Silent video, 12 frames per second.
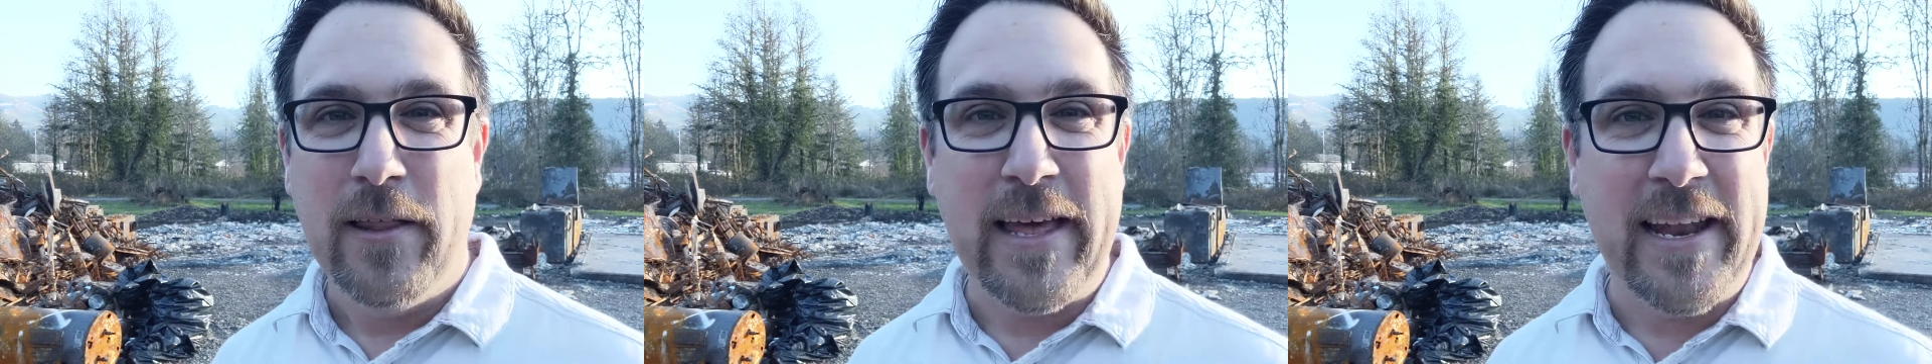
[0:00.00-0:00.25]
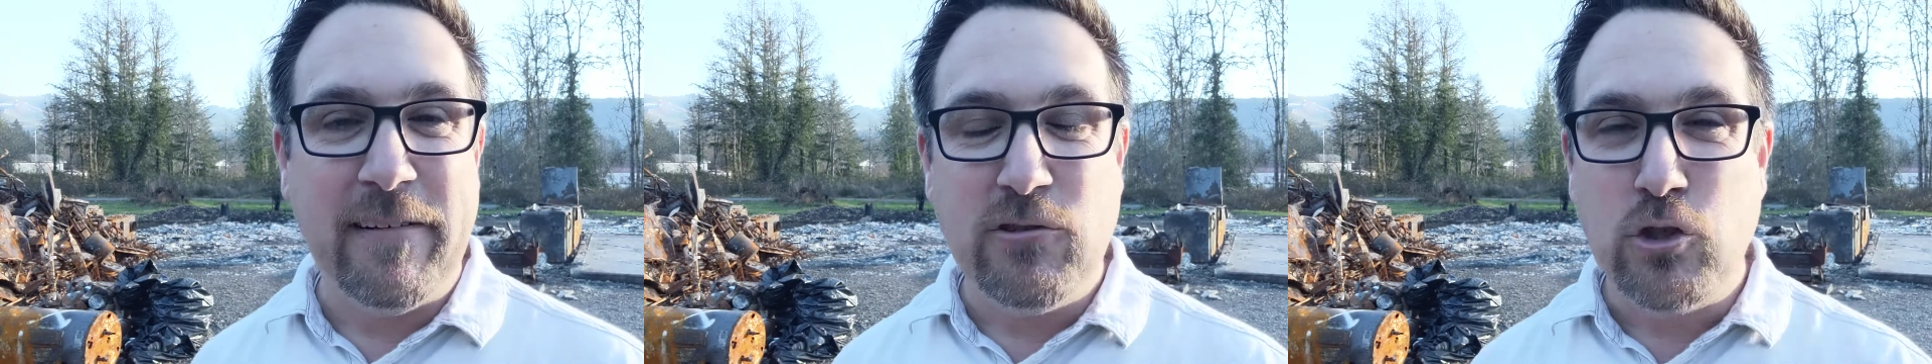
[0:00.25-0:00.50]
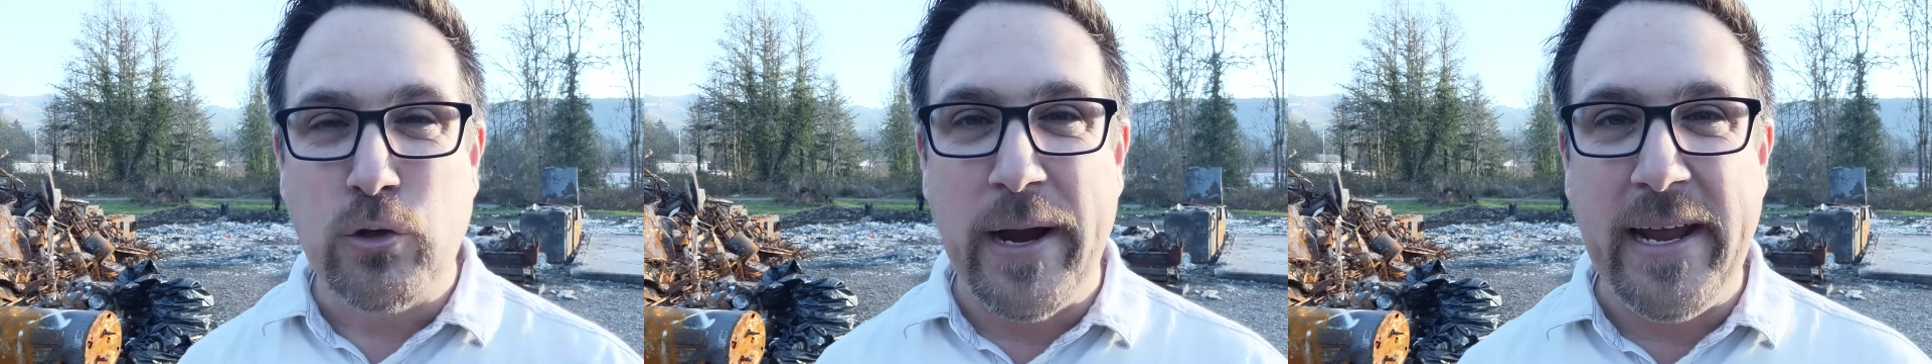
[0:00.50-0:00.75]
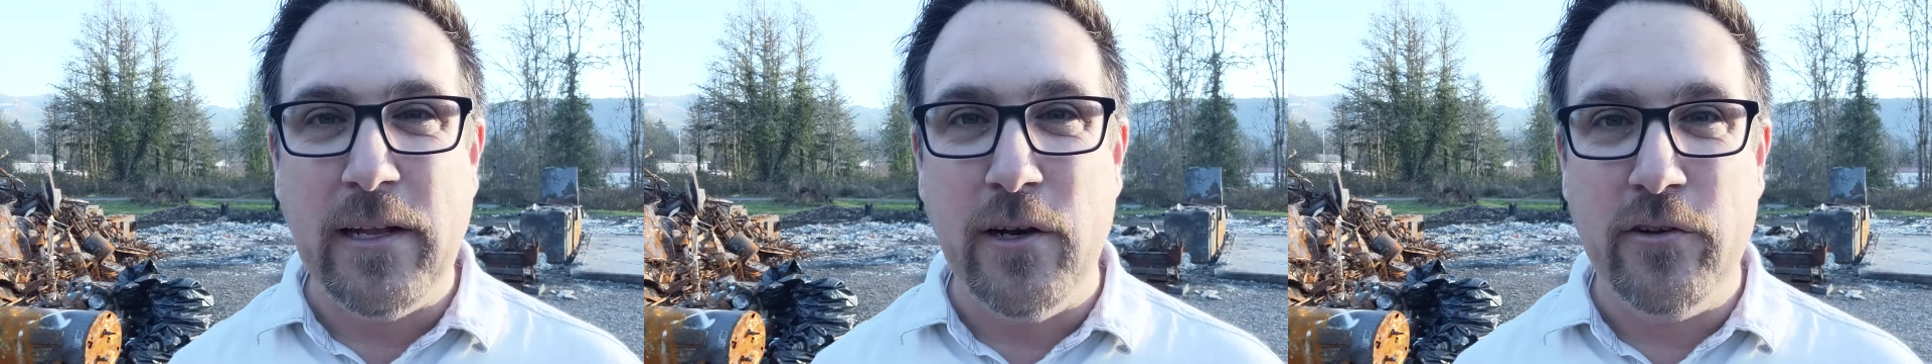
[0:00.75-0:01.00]
that have
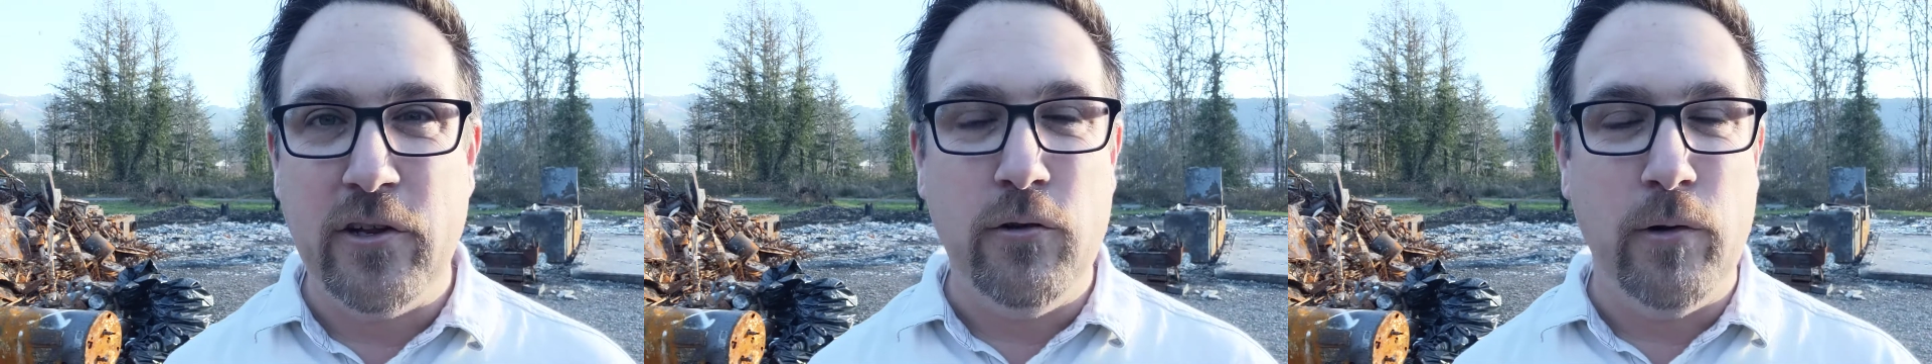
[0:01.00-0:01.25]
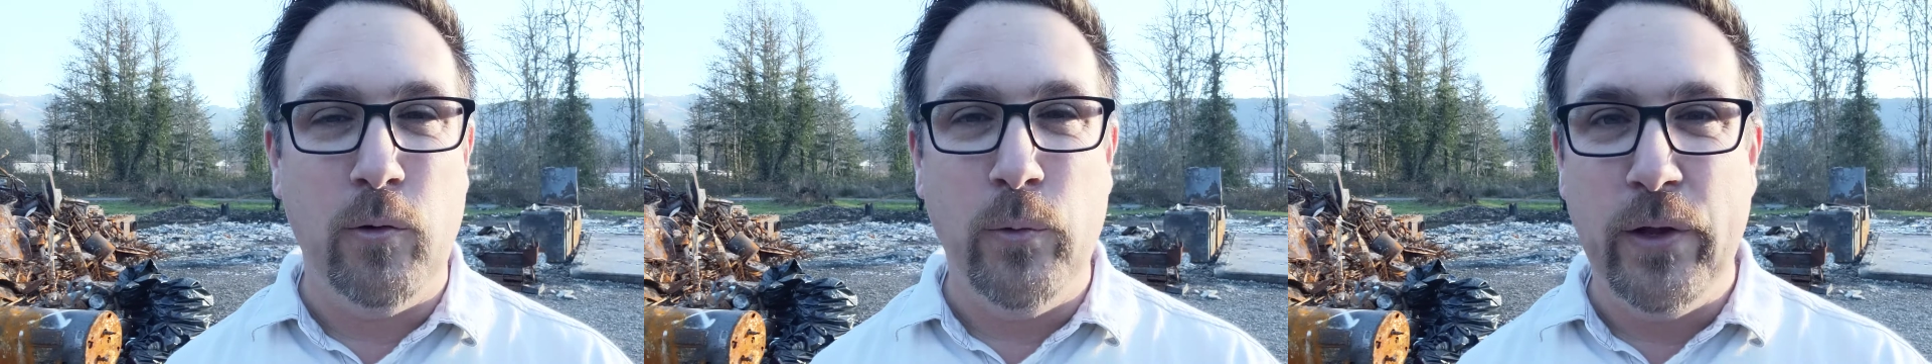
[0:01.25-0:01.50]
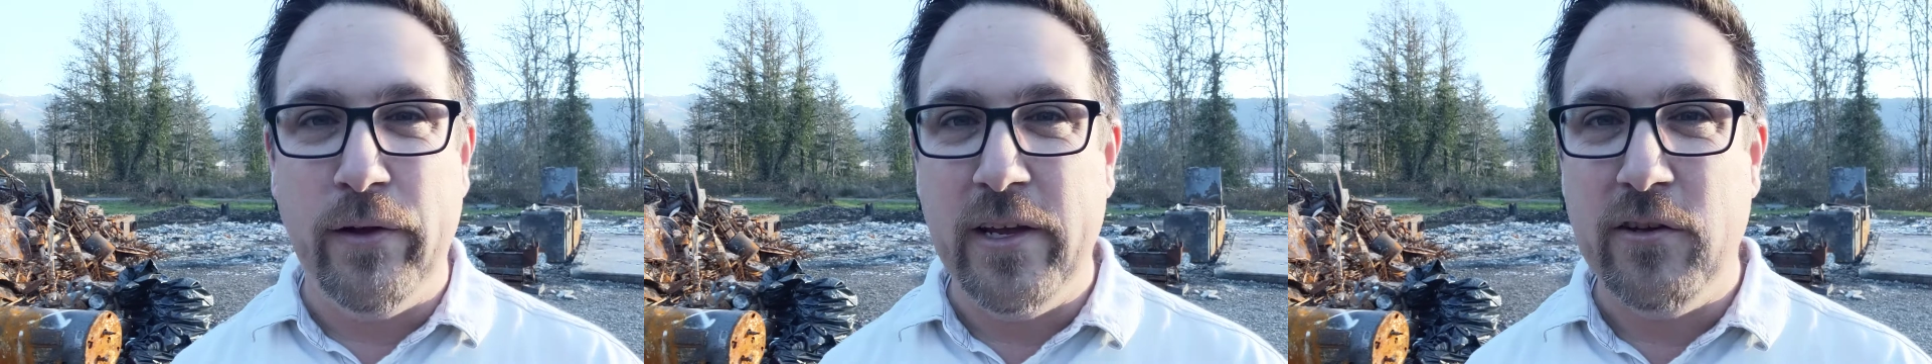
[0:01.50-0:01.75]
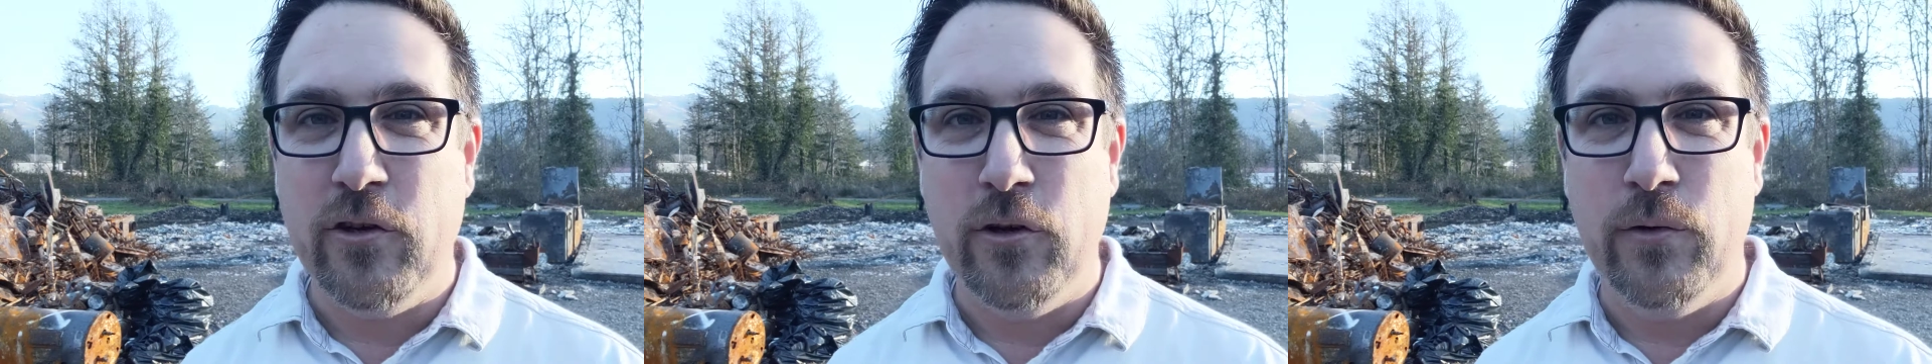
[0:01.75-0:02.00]
trailers and
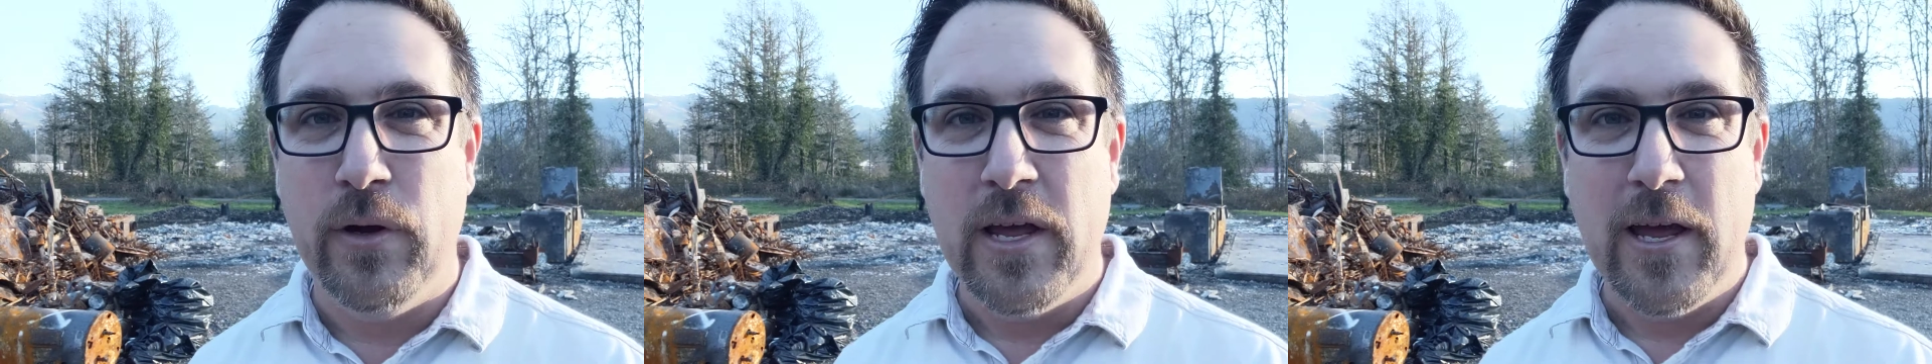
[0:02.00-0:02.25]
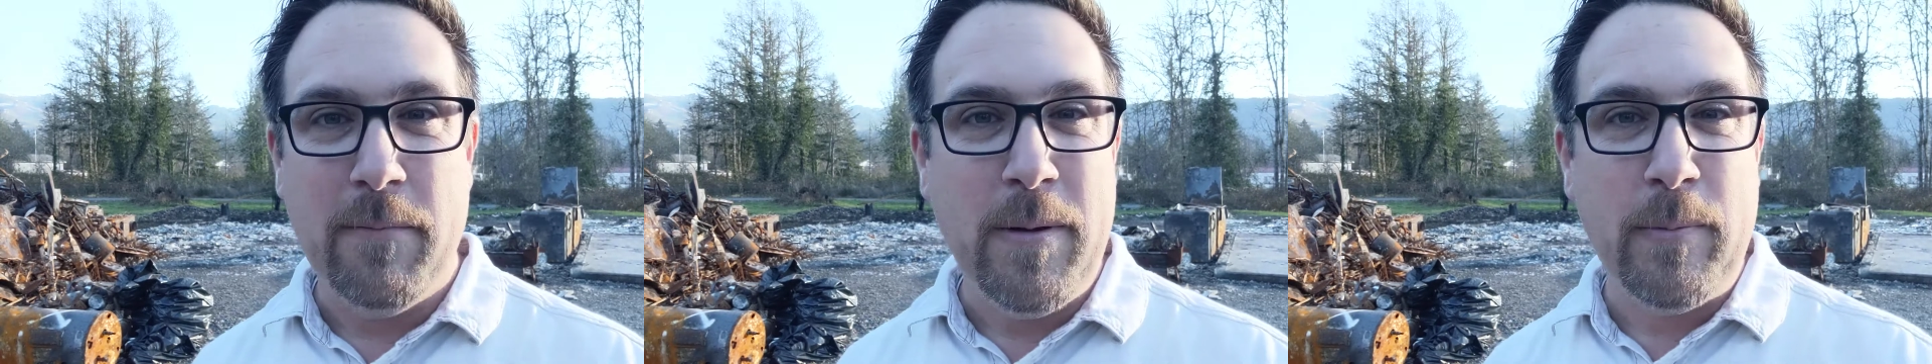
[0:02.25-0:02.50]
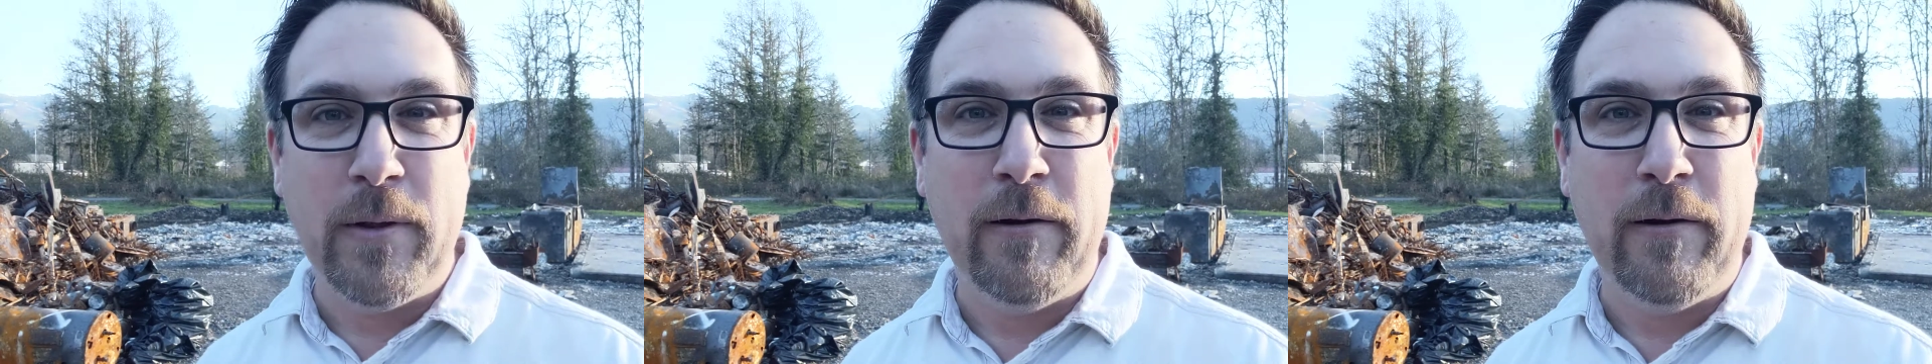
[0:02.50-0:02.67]
people